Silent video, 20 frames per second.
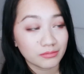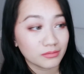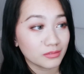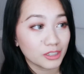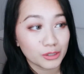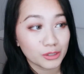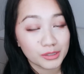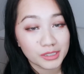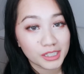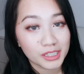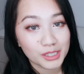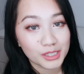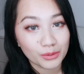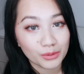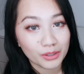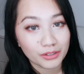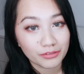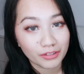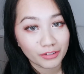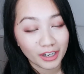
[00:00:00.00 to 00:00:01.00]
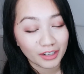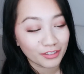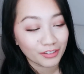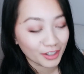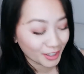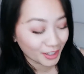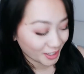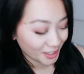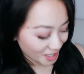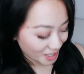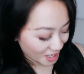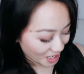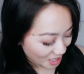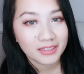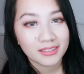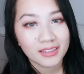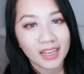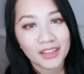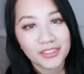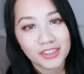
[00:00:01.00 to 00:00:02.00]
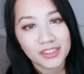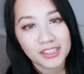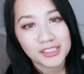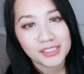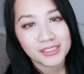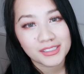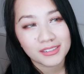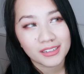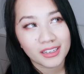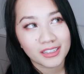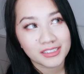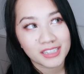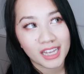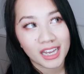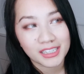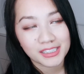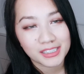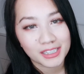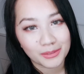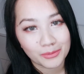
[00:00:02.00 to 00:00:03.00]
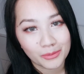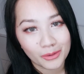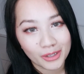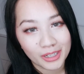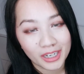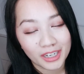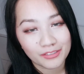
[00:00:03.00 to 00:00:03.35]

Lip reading: used this one forever. Not this exact same one,